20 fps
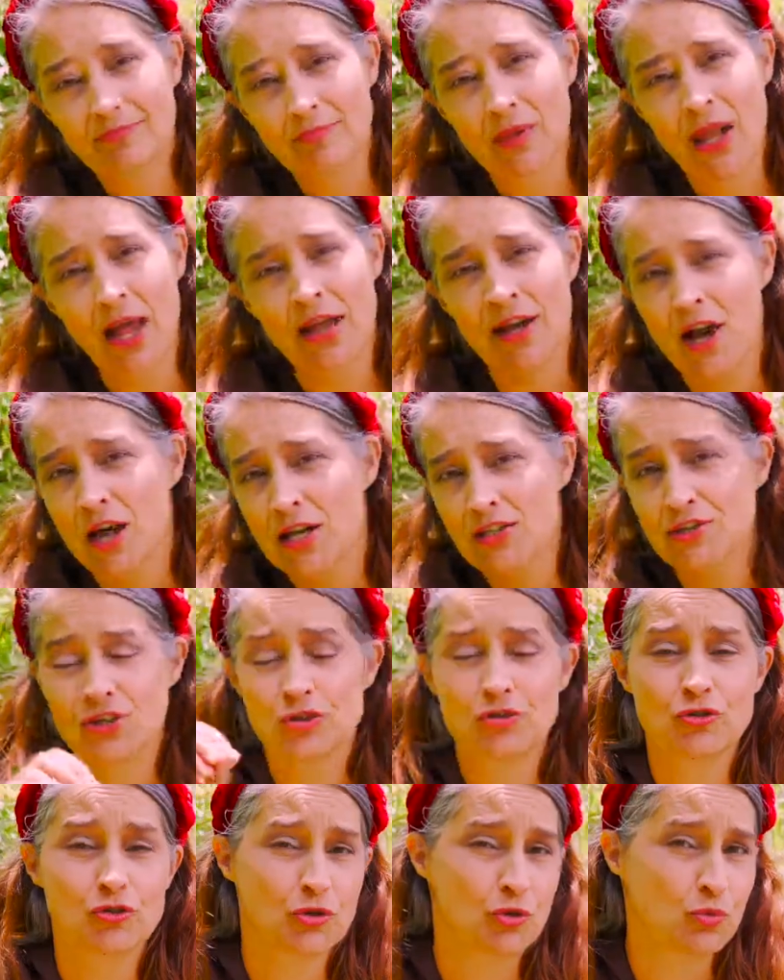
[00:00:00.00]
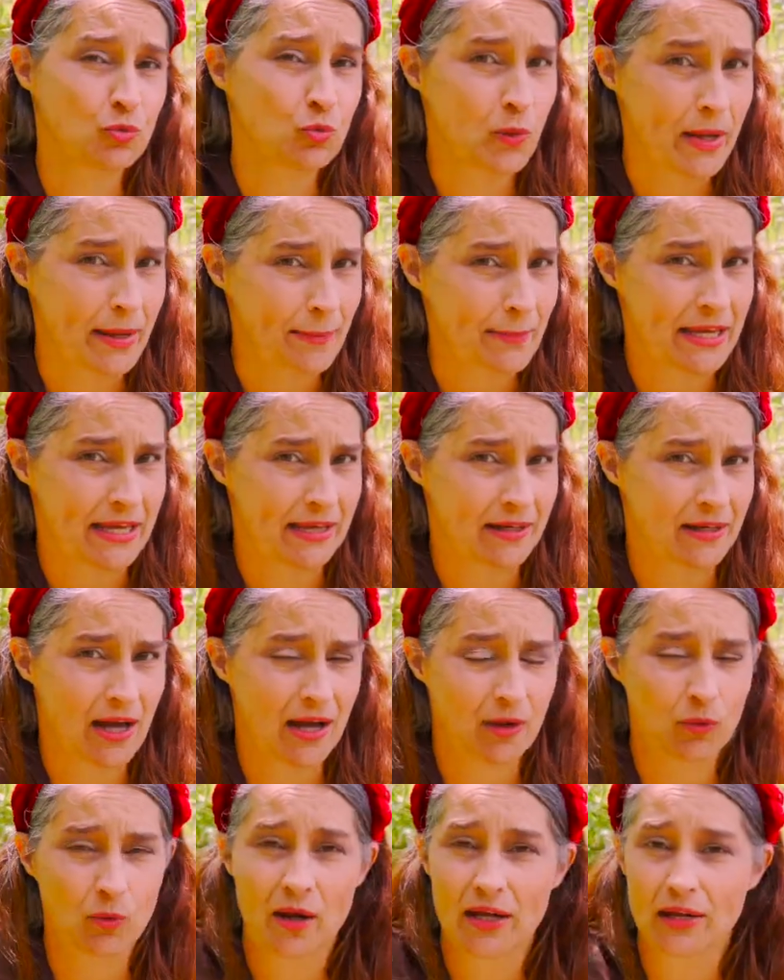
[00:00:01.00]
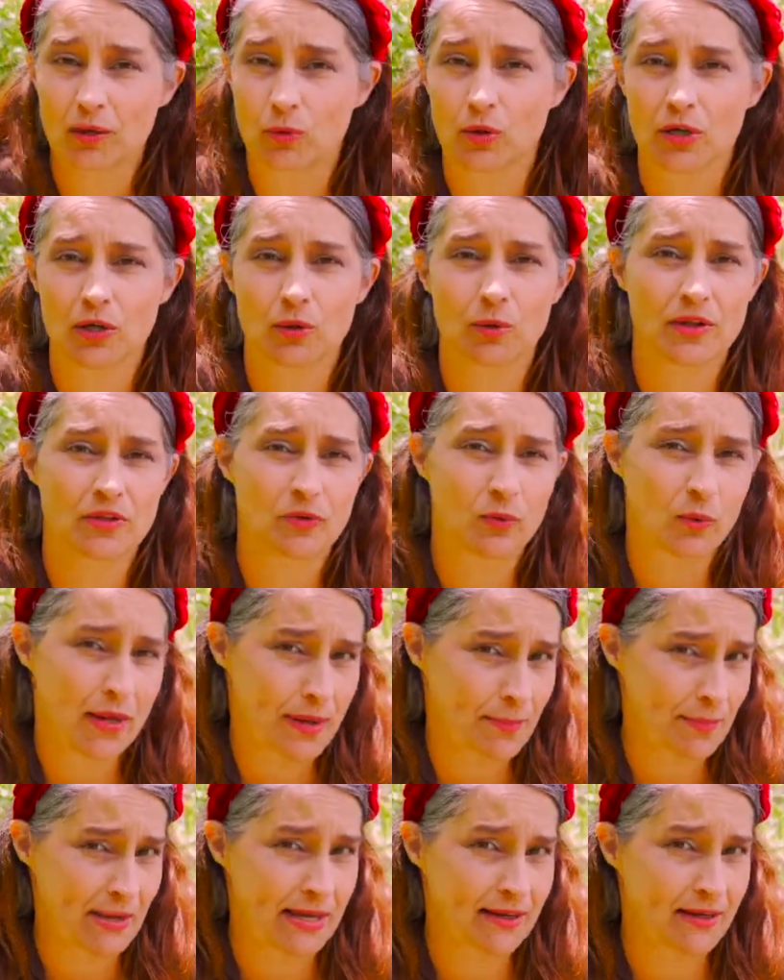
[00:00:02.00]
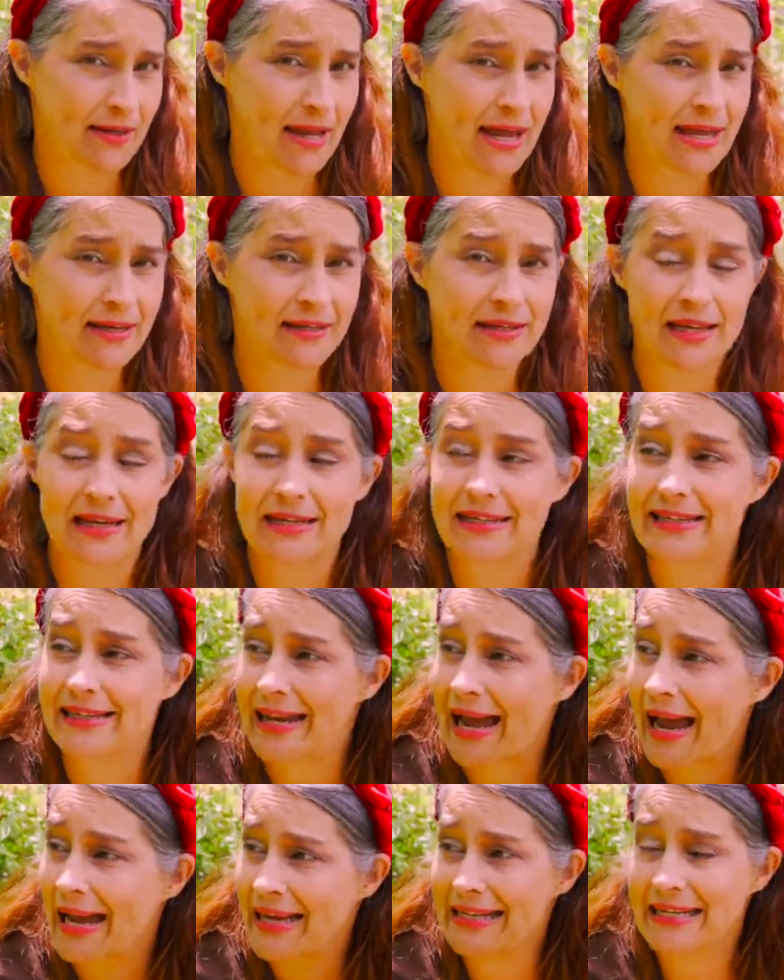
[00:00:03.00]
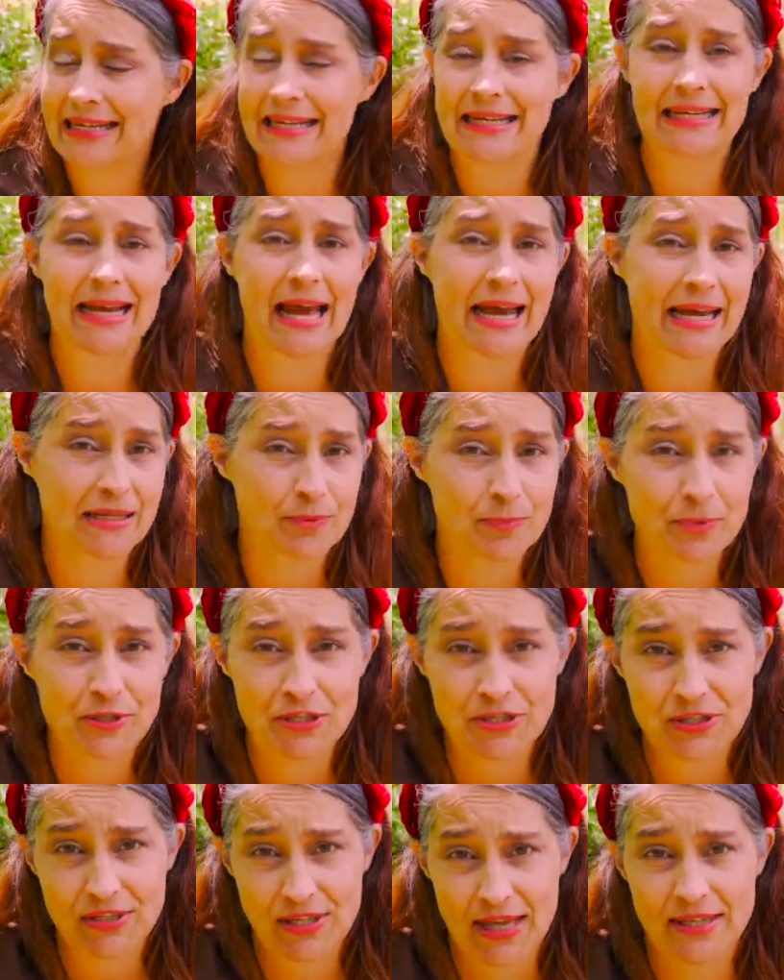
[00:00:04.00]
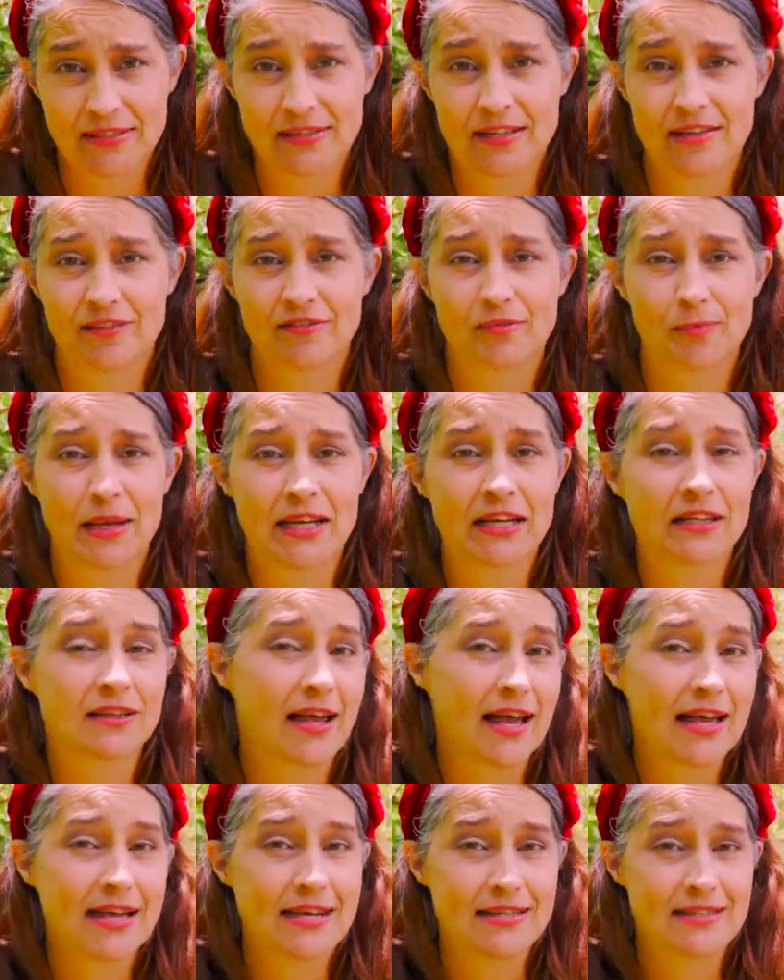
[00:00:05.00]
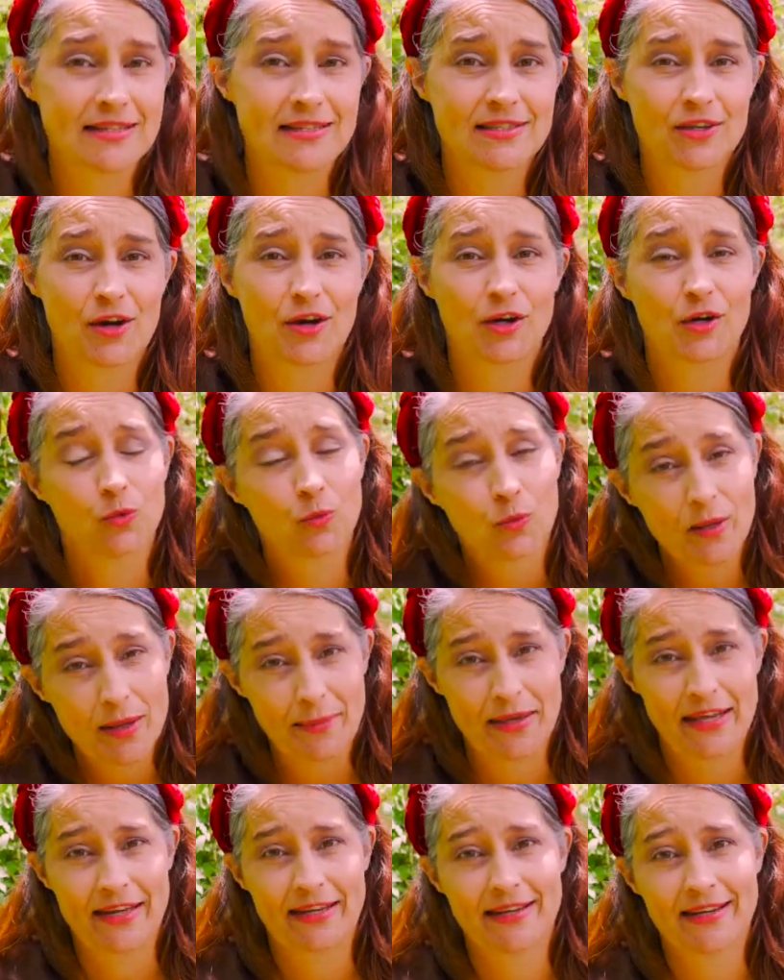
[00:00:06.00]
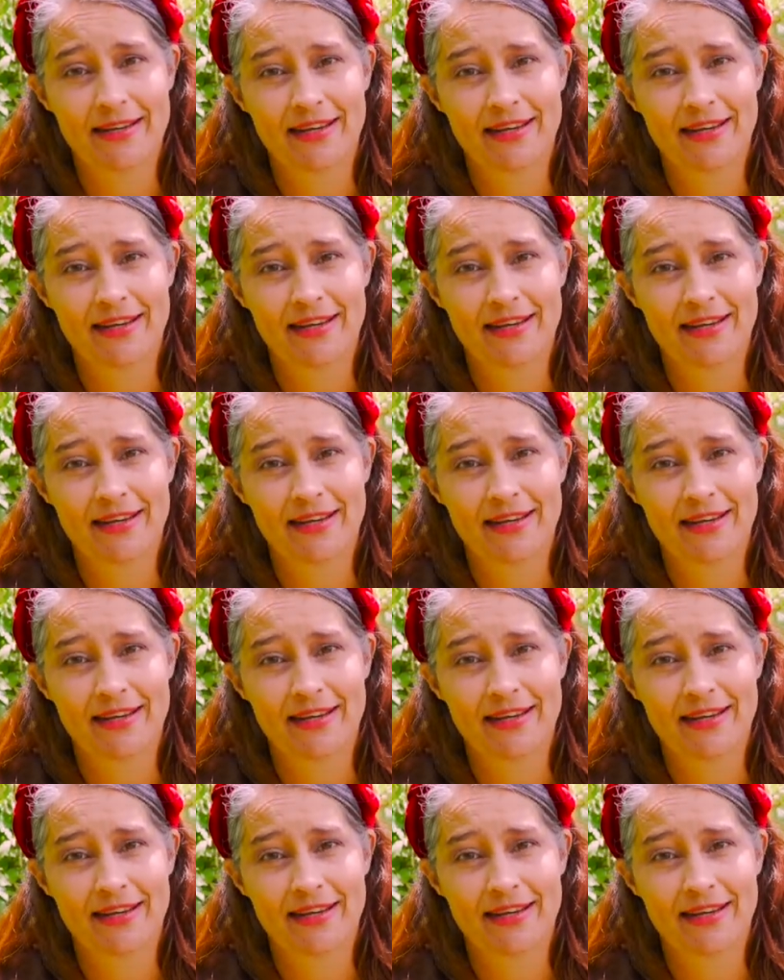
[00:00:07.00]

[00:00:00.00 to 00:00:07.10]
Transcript: I also drew women. I want to work with women, and 99% of my clients are women.